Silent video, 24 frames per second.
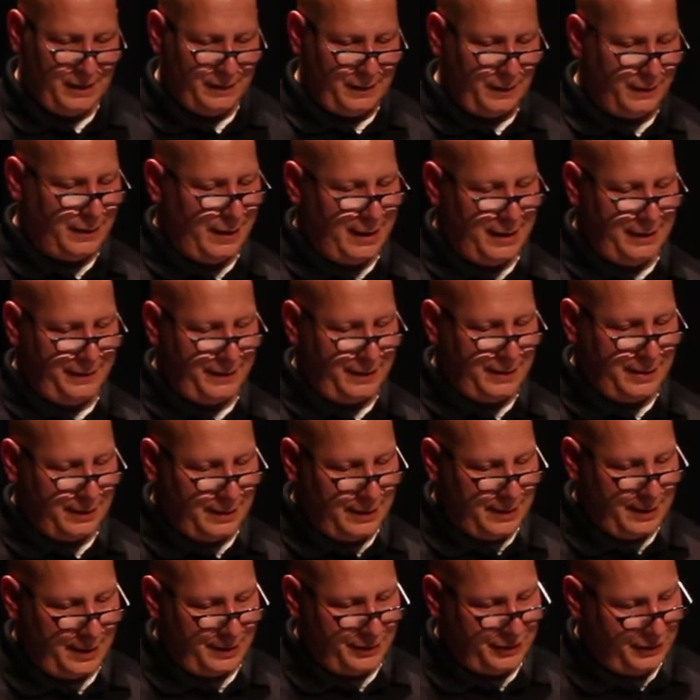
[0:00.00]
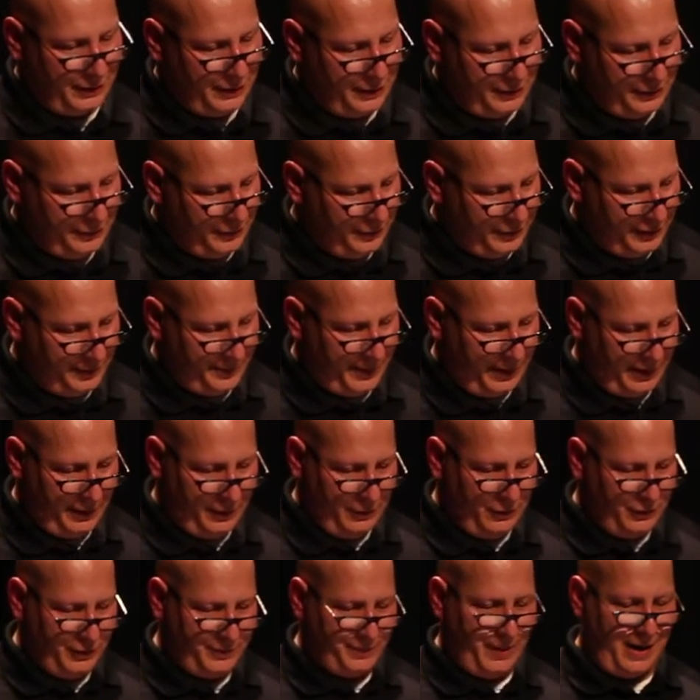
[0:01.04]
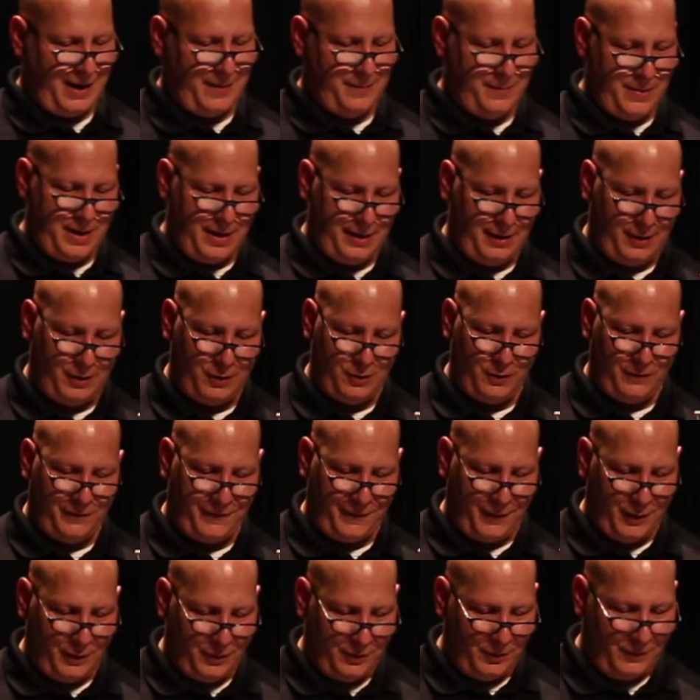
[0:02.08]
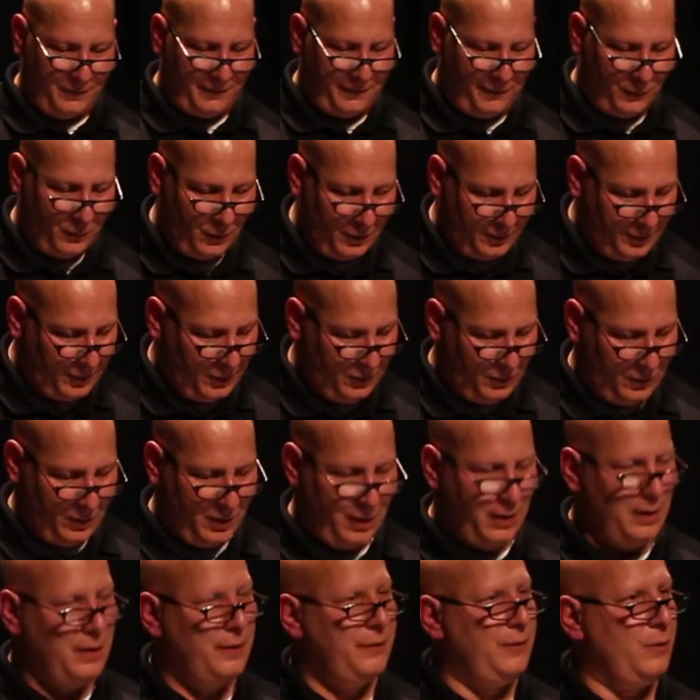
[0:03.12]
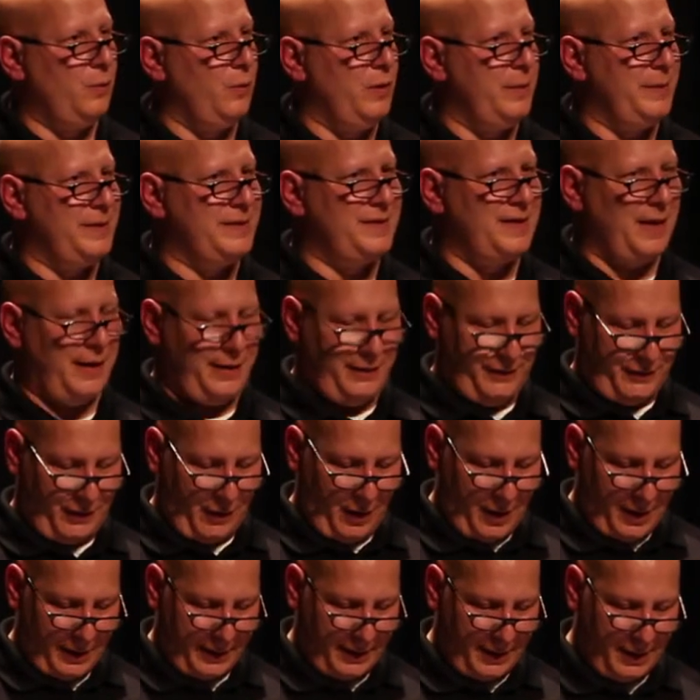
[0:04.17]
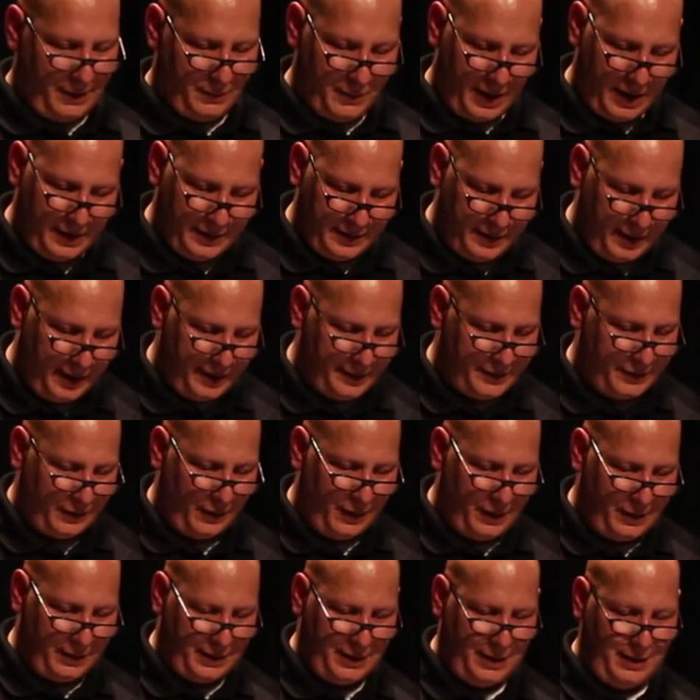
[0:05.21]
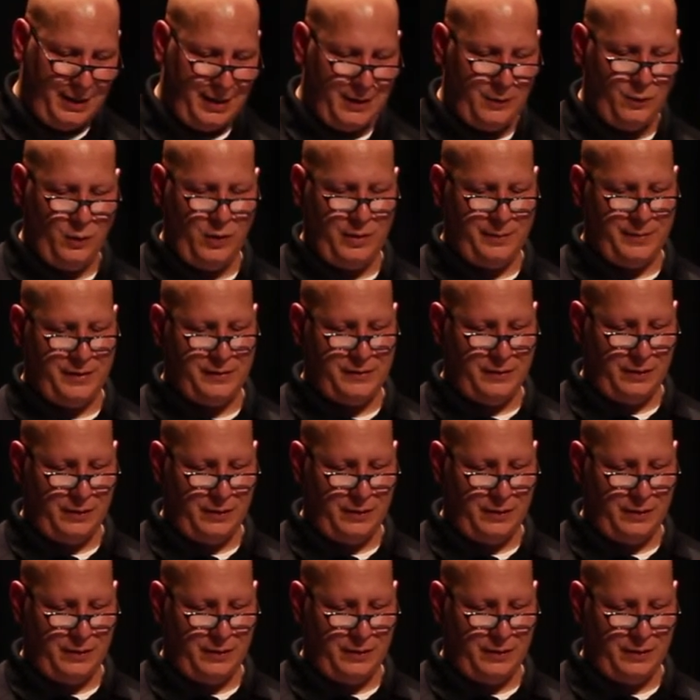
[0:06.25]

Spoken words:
Today, the concussion issue is being used by many who fail to inform you that women's ice hockey, men's ice hockey, and women's